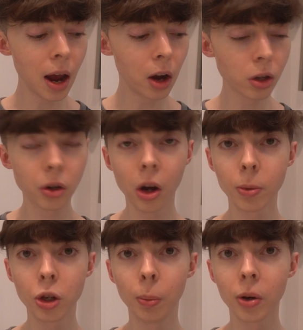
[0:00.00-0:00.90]
and also
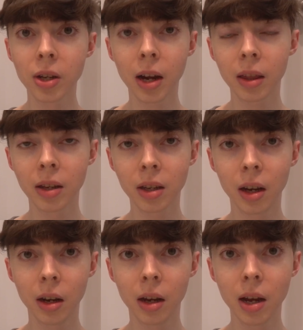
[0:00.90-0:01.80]
helps to protect the
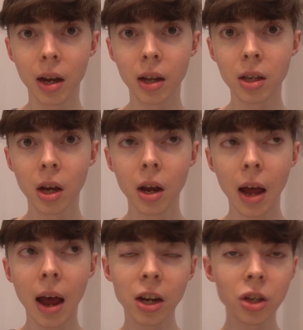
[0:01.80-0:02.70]
skin against
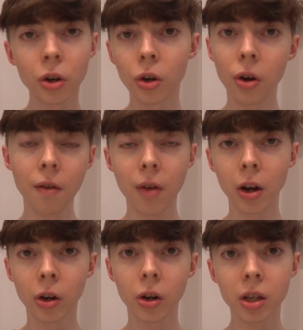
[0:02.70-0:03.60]
external
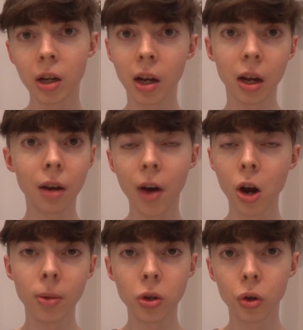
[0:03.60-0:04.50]
invaders and
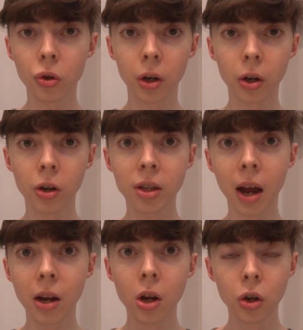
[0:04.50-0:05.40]
environmental triggers
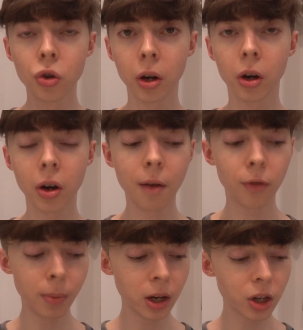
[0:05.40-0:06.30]
that trigger
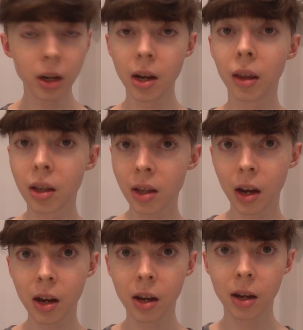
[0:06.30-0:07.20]
inflammation in the
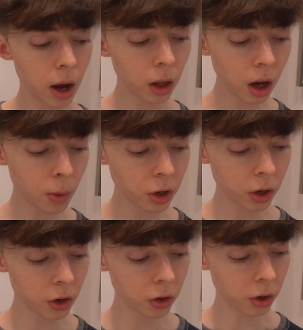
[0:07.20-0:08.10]
skin. And a lot of
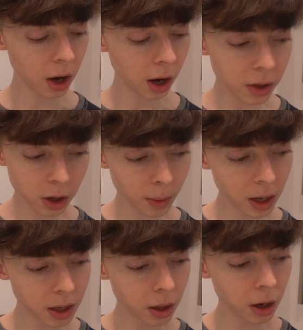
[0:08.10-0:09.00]
moisturizers don't have
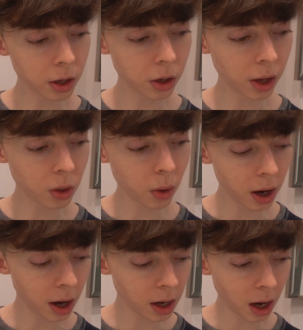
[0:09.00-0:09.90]
ceramides in there, so that's
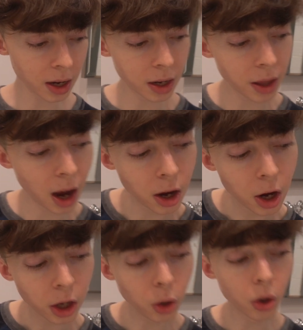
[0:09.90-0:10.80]
why I did that.
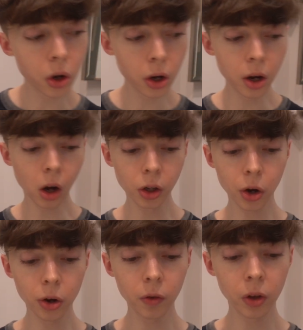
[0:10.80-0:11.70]
You could
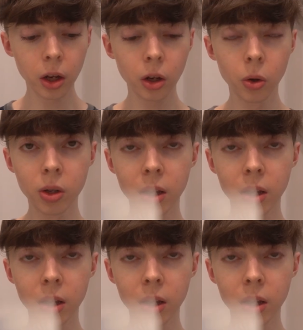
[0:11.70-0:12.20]
alternatively use